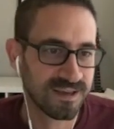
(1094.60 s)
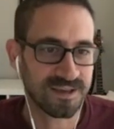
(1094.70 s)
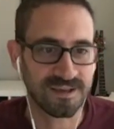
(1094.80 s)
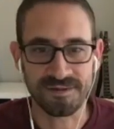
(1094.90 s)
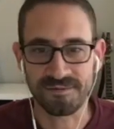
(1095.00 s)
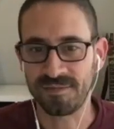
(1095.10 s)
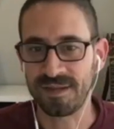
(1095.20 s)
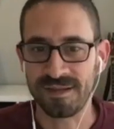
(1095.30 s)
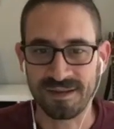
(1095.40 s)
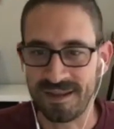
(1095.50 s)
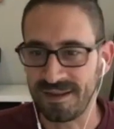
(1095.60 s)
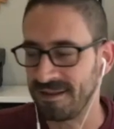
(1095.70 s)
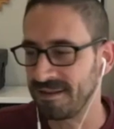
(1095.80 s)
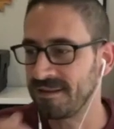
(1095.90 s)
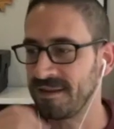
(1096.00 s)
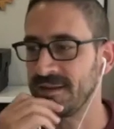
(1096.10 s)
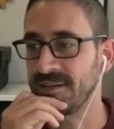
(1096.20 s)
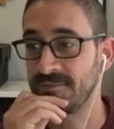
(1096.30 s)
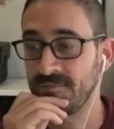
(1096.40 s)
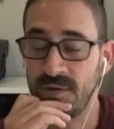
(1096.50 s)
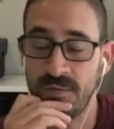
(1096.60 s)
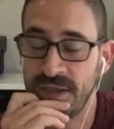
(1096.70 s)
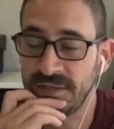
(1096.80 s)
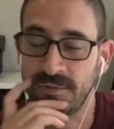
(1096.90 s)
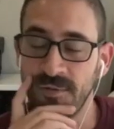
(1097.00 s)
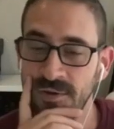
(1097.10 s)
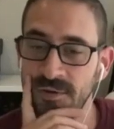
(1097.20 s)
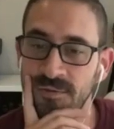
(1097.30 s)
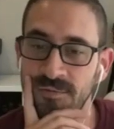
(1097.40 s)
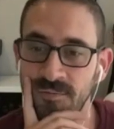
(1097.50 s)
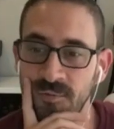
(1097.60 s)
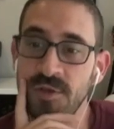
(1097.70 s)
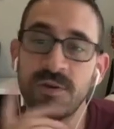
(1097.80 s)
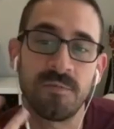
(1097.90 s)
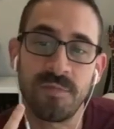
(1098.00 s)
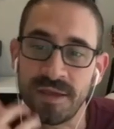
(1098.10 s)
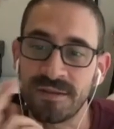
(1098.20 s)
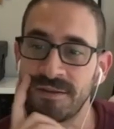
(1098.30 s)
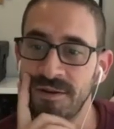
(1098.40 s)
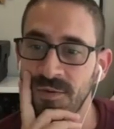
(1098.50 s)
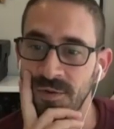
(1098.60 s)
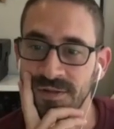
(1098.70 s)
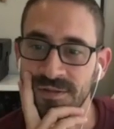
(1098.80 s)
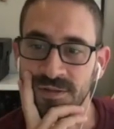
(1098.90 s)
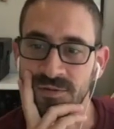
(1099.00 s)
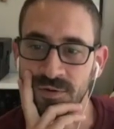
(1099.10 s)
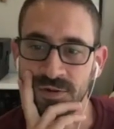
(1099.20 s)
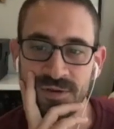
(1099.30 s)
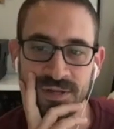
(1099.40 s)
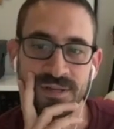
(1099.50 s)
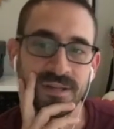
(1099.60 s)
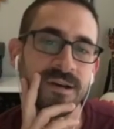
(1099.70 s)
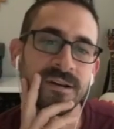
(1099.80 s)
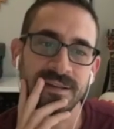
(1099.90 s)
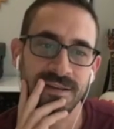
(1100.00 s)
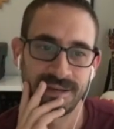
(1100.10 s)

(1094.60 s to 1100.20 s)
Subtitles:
And it's amazing what you can miss, but also just what you can deduct.